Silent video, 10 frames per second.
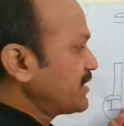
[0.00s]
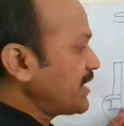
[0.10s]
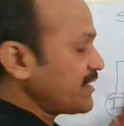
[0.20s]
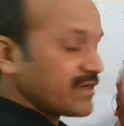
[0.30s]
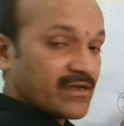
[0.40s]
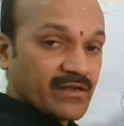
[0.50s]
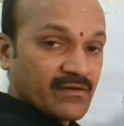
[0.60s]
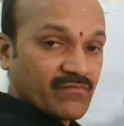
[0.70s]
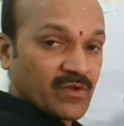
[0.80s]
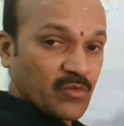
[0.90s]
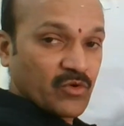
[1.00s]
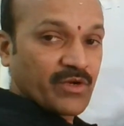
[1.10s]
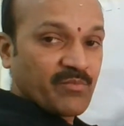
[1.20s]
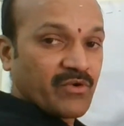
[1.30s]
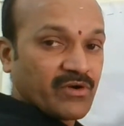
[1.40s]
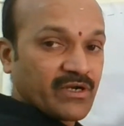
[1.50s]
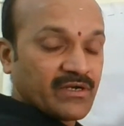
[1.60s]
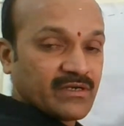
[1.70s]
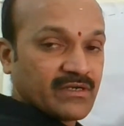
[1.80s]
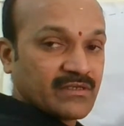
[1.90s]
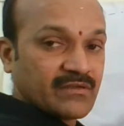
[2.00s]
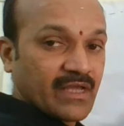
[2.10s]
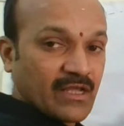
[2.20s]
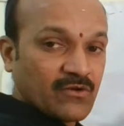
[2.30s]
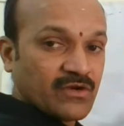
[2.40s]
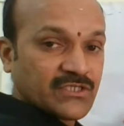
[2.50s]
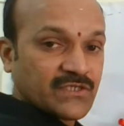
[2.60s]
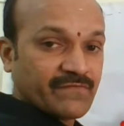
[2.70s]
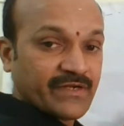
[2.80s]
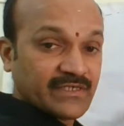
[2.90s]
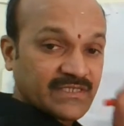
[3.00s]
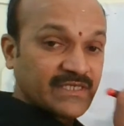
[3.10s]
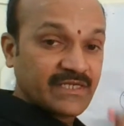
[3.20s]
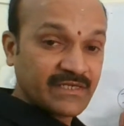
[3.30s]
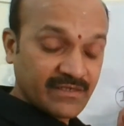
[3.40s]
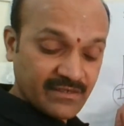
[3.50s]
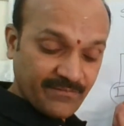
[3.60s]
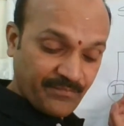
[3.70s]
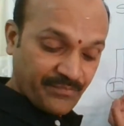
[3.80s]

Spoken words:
And one more important calculation we see here,